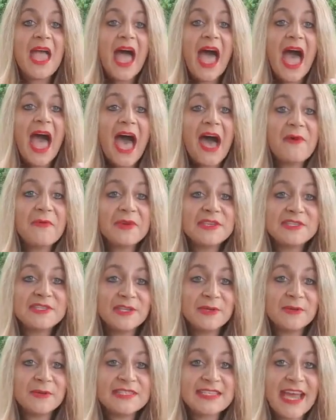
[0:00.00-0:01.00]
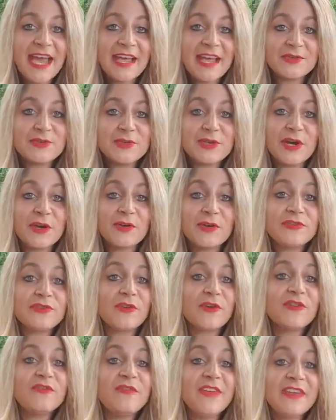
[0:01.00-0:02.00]
I was doing tax returns
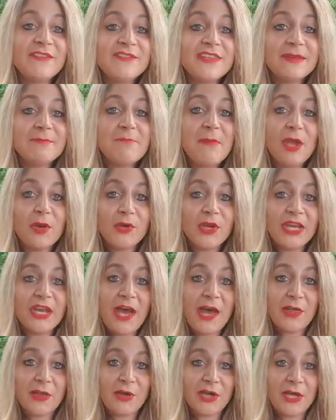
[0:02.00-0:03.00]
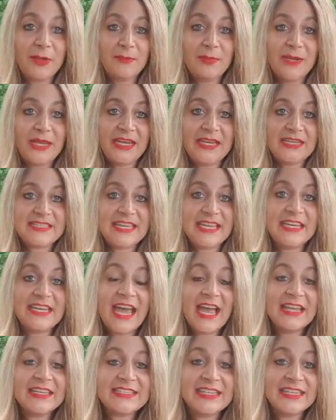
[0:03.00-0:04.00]
for $50 million companies at
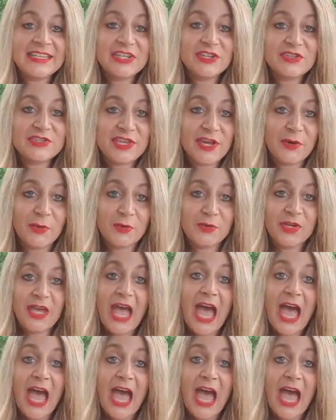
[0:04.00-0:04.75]
19 years old.